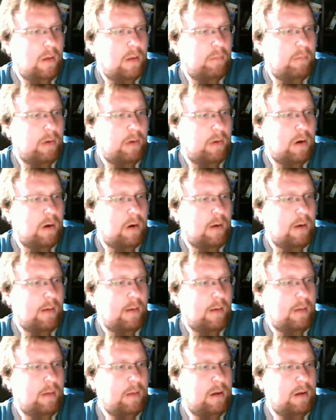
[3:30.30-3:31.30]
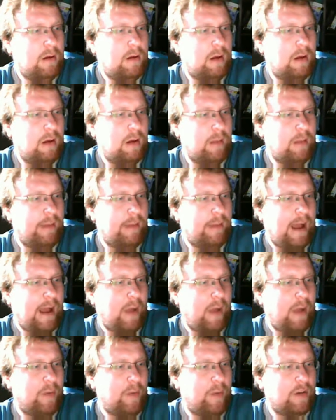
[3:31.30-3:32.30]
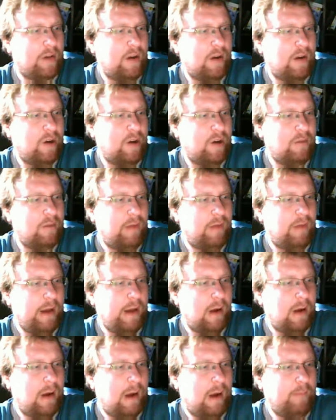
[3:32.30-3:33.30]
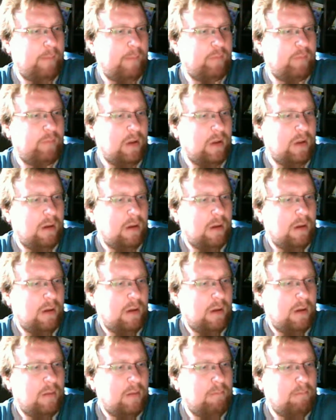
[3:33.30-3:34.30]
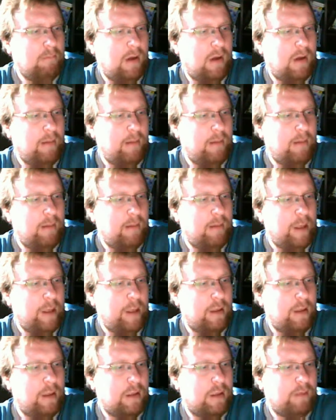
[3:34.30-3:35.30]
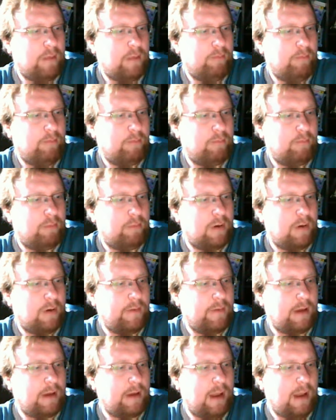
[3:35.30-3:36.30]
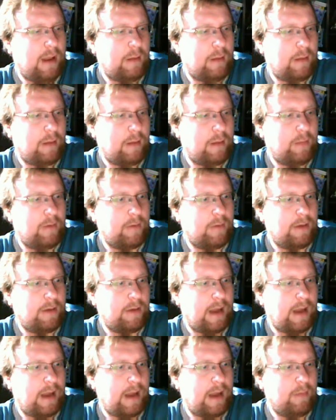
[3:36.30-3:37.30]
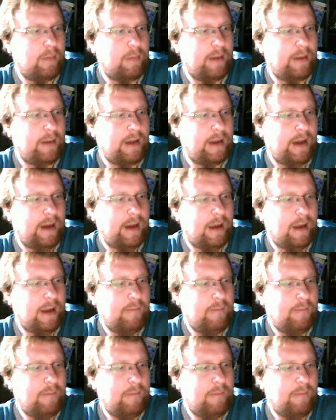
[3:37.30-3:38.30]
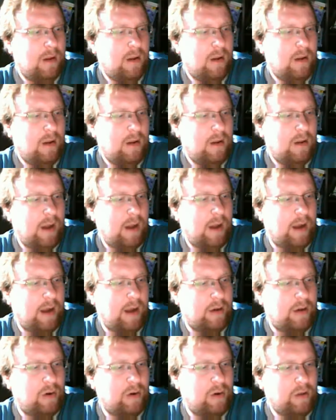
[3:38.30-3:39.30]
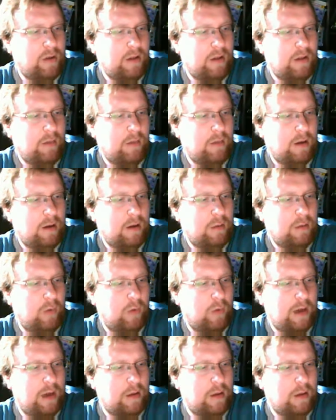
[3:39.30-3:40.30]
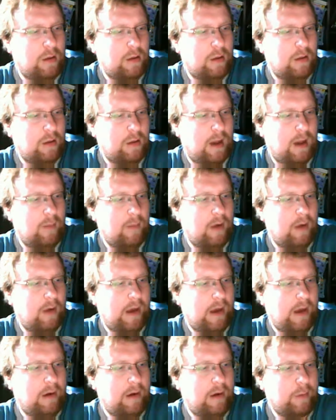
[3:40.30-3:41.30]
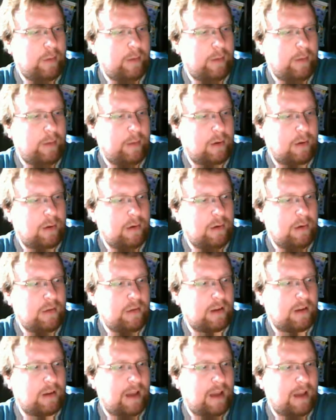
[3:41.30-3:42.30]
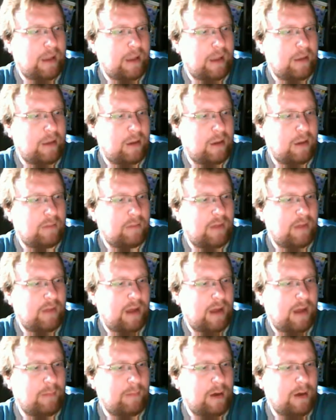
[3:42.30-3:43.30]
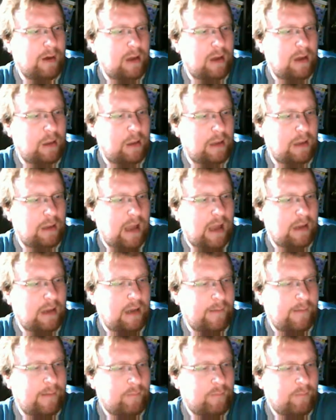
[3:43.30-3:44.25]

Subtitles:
blurb on the back with a touch of late hop bombast. This is a perfect amber patina and a toasty malt sweetness. This amber ale is about as close to classy as Flying Monkeys get.